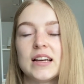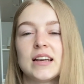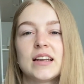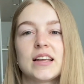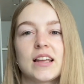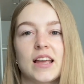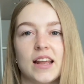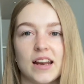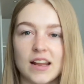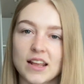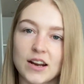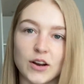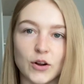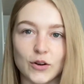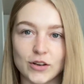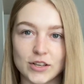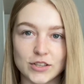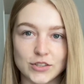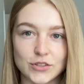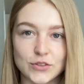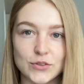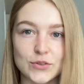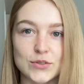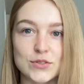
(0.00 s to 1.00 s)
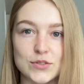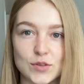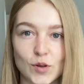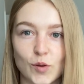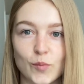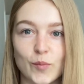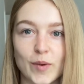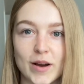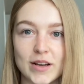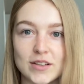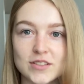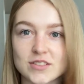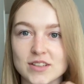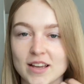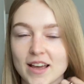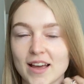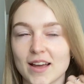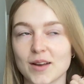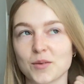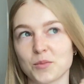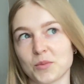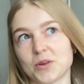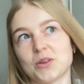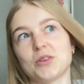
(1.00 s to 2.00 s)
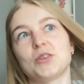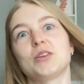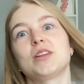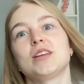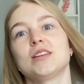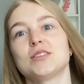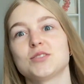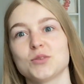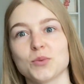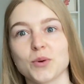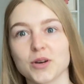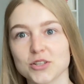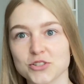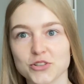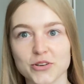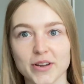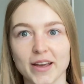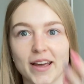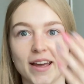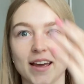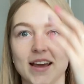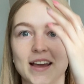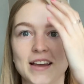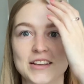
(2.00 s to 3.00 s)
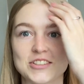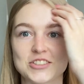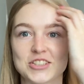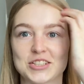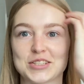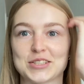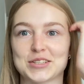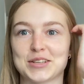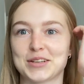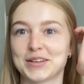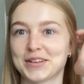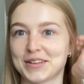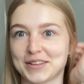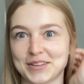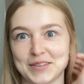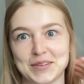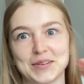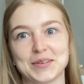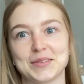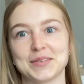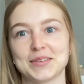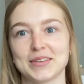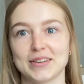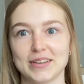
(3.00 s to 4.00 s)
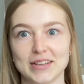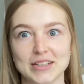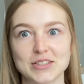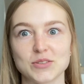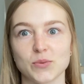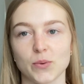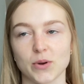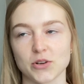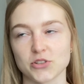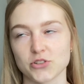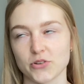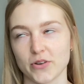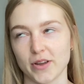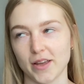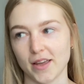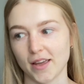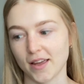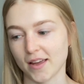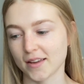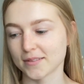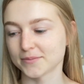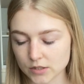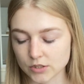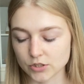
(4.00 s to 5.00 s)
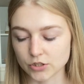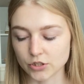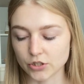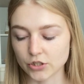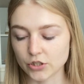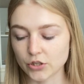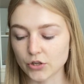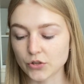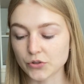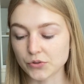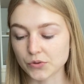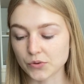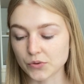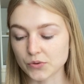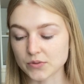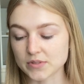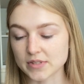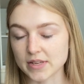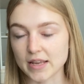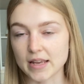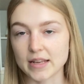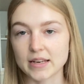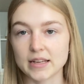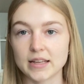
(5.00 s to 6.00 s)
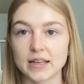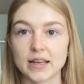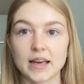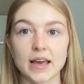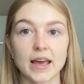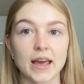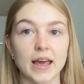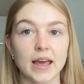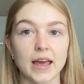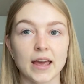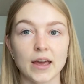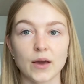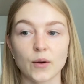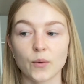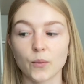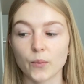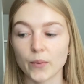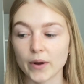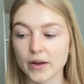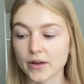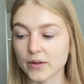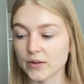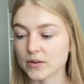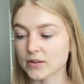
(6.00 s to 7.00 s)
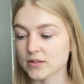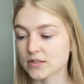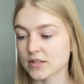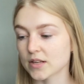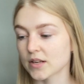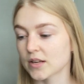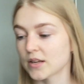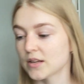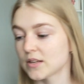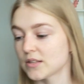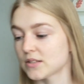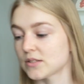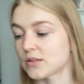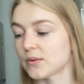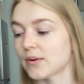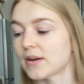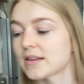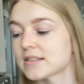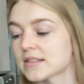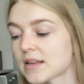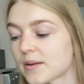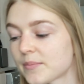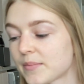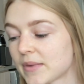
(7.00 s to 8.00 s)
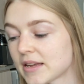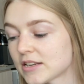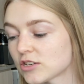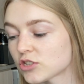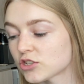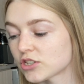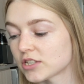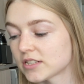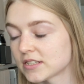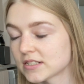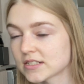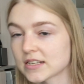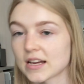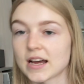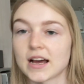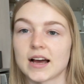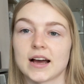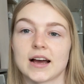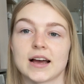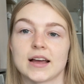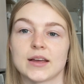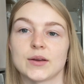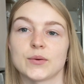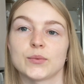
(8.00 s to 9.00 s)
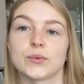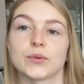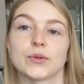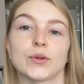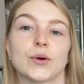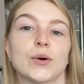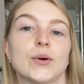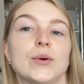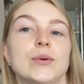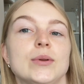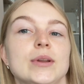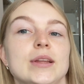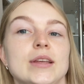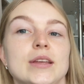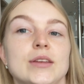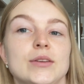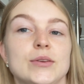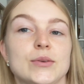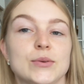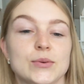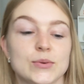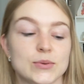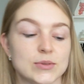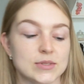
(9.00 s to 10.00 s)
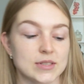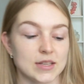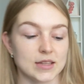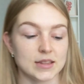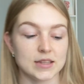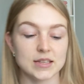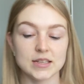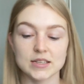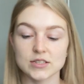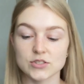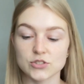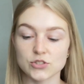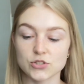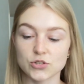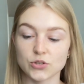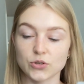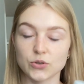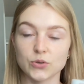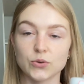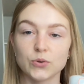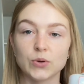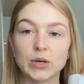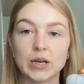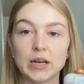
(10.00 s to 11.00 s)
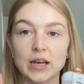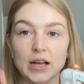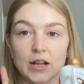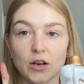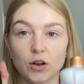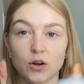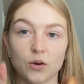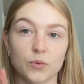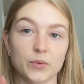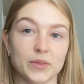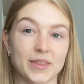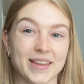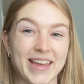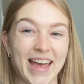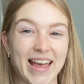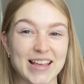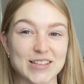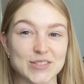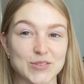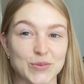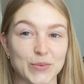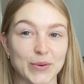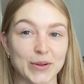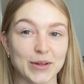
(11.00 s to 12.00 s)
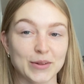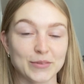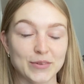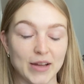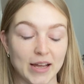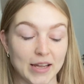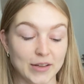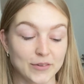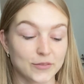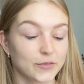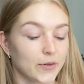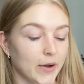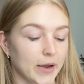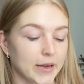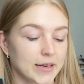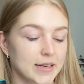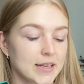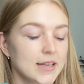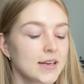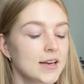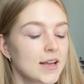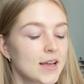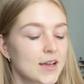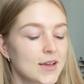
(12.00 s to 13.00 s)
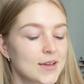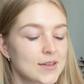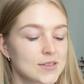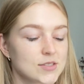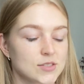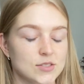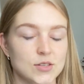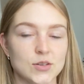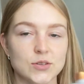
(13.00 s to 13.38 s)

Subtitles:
it can only do so much, and when you need to wash your hair, just, you know, you need to wash your hair. Do you use any hair oils? So as I mentioned, I will only use these two along with the castor oil if I can find it. So